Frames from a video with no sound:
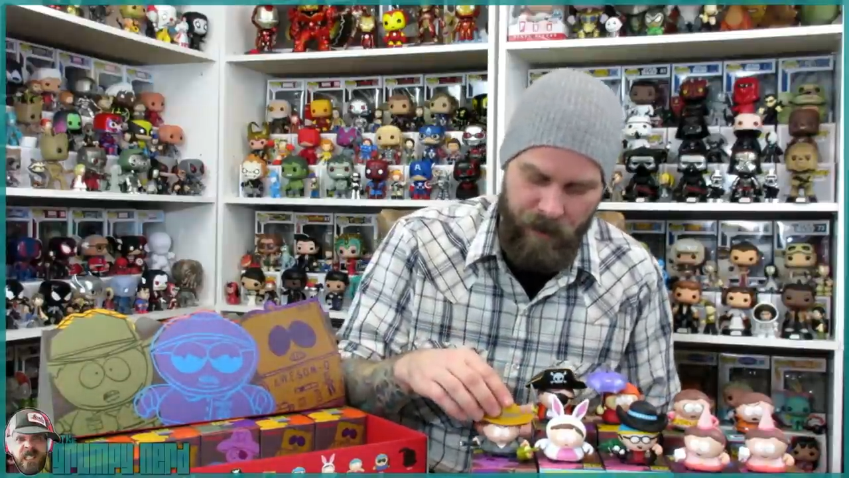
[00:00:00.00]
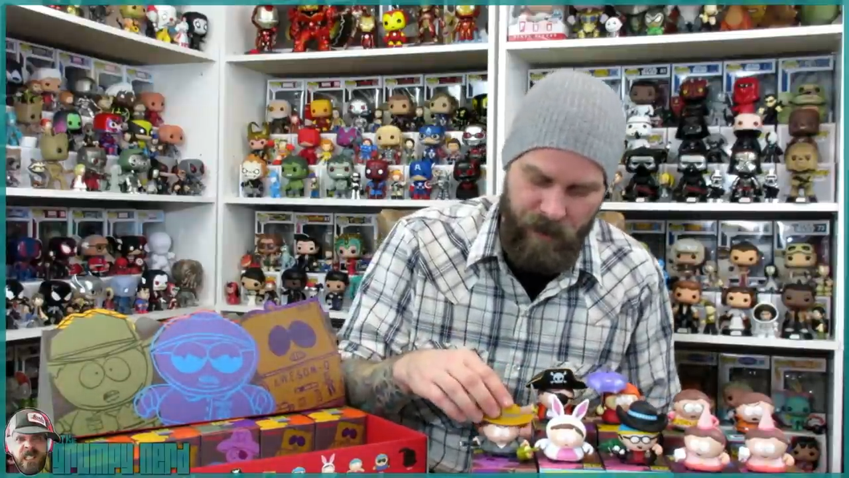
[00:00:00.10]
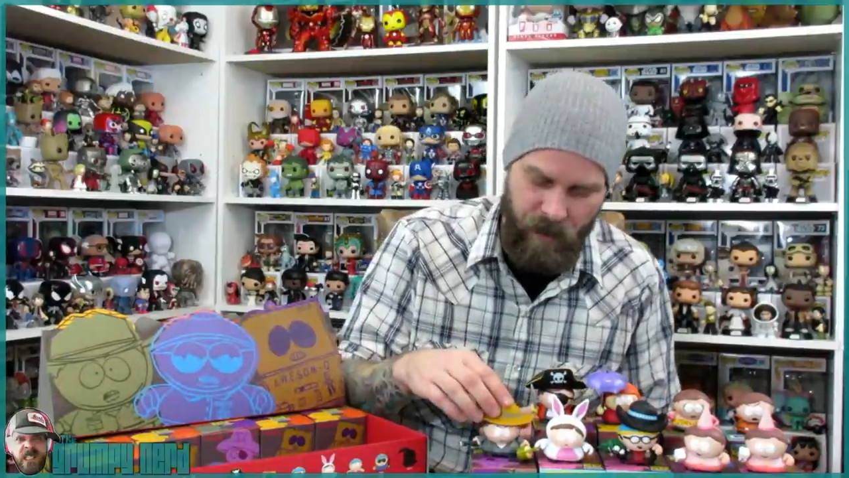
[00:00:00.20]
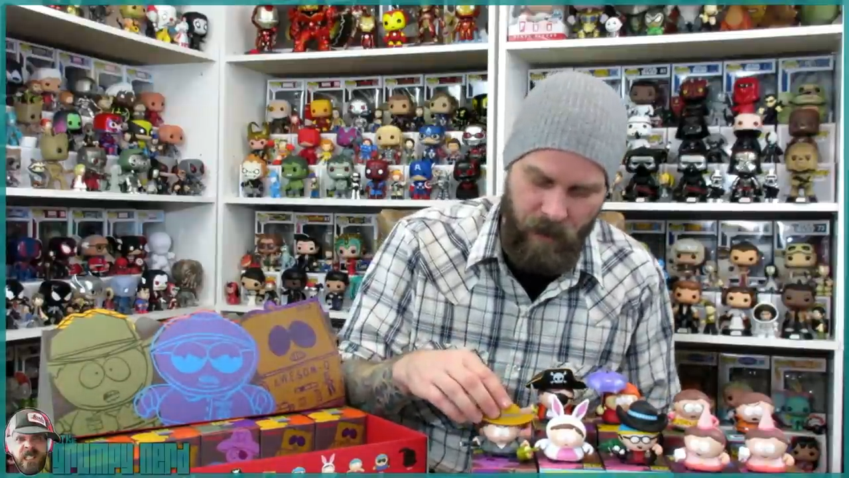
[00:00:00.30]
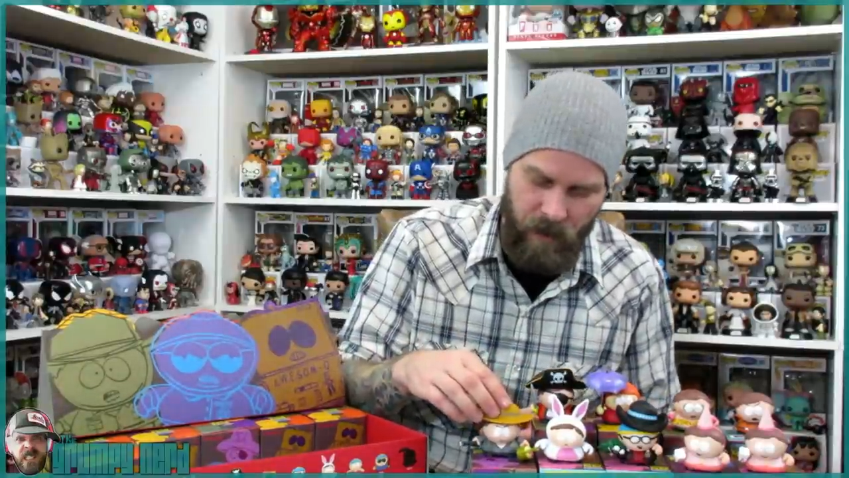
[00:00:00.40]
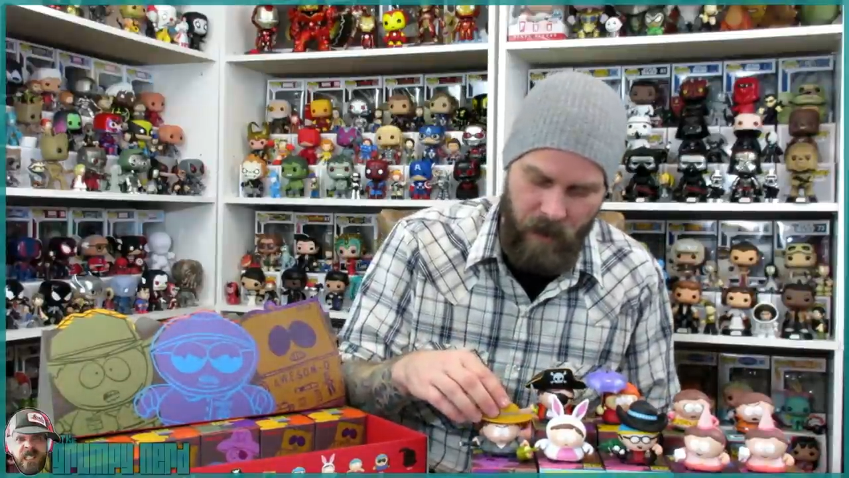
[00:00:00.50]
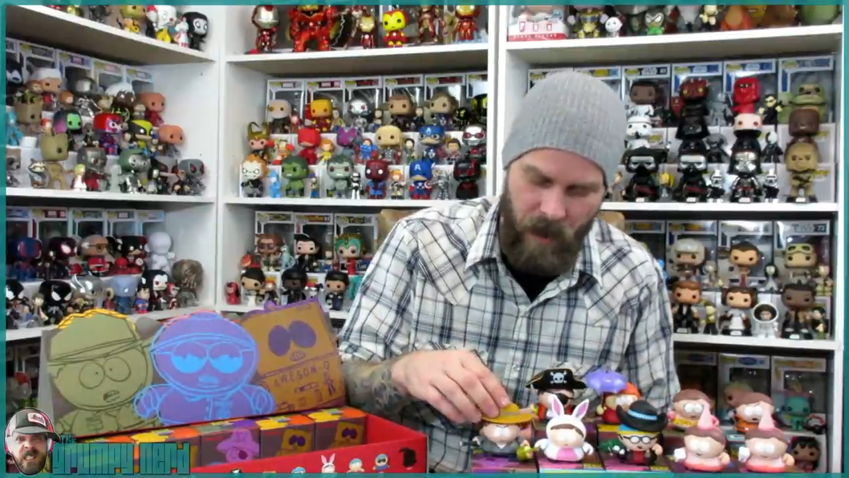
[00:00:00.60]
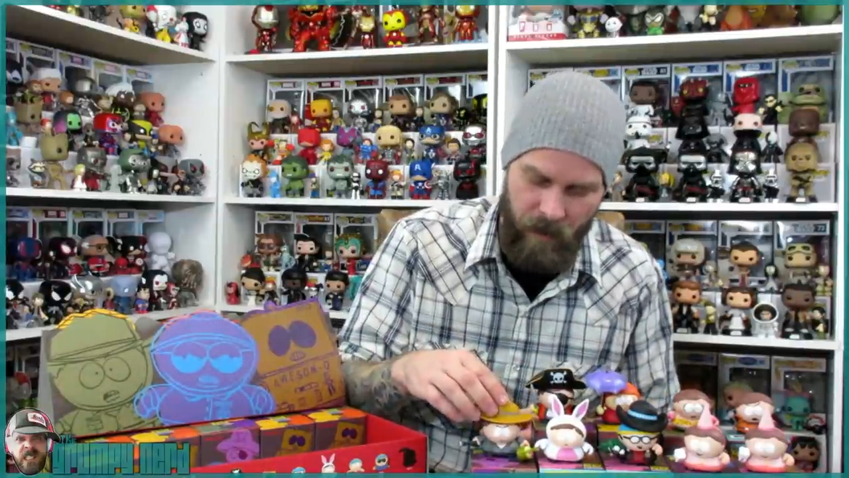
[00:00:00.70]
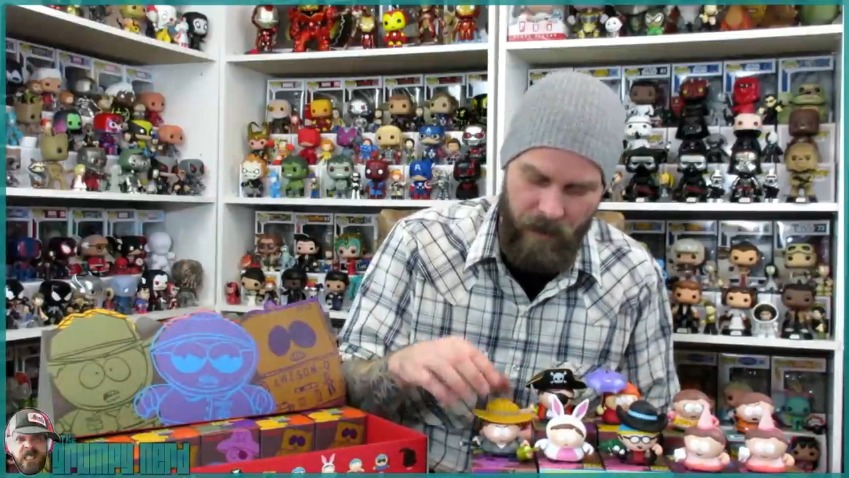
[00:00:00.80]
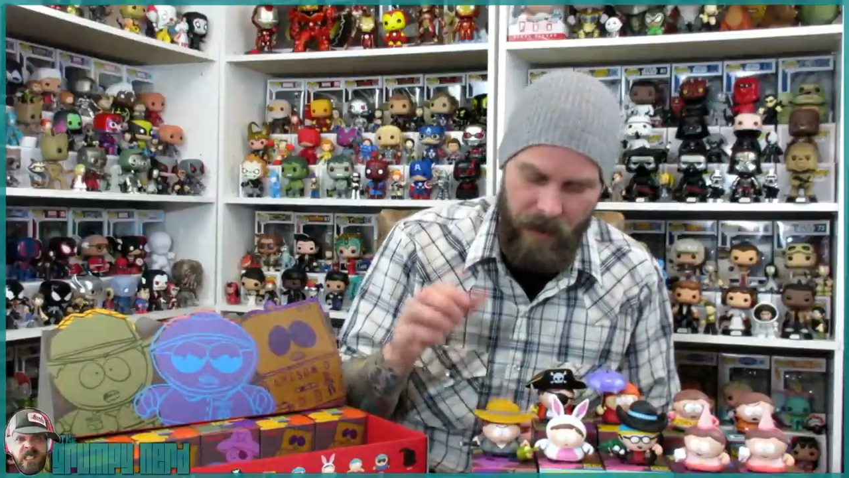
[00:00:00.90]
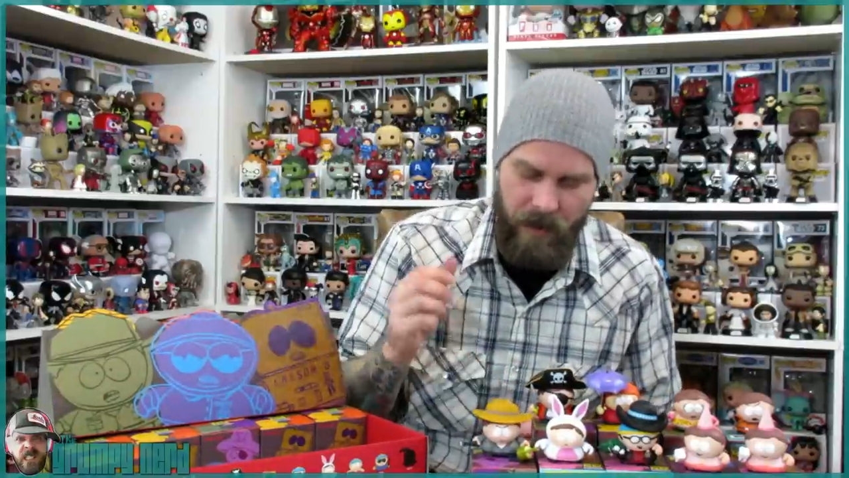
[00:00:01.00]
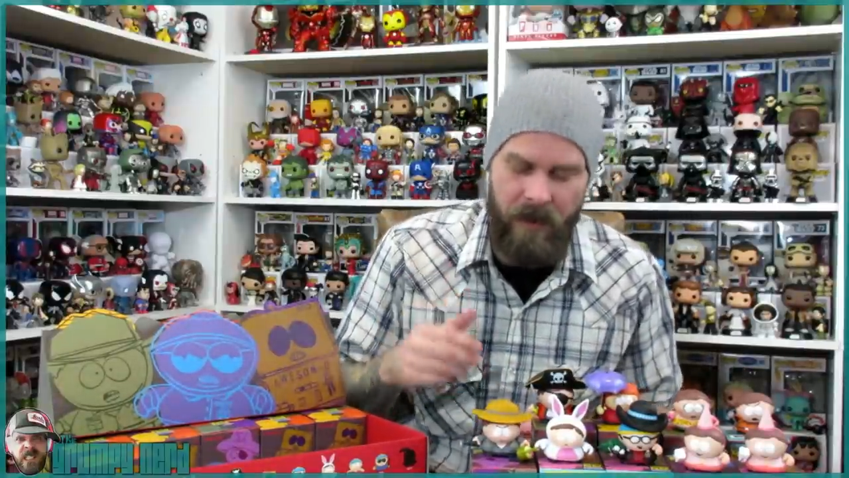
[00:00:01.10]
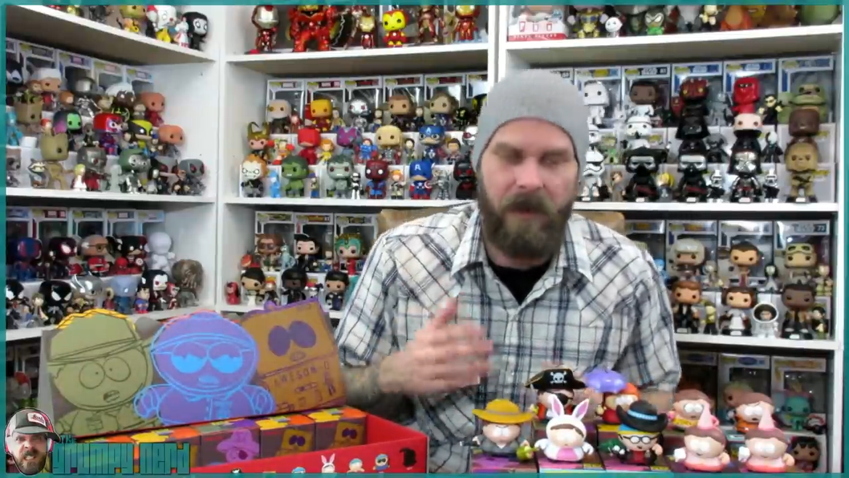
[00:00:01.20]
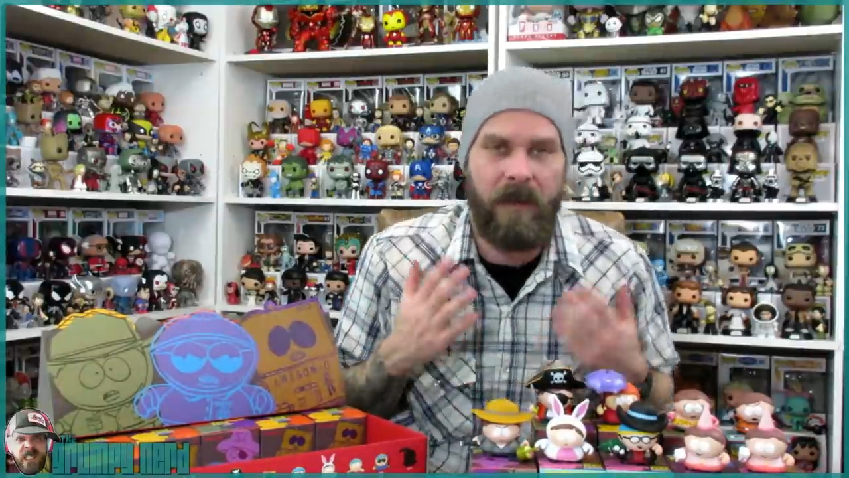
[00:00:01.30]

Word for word: Patrol Cartman.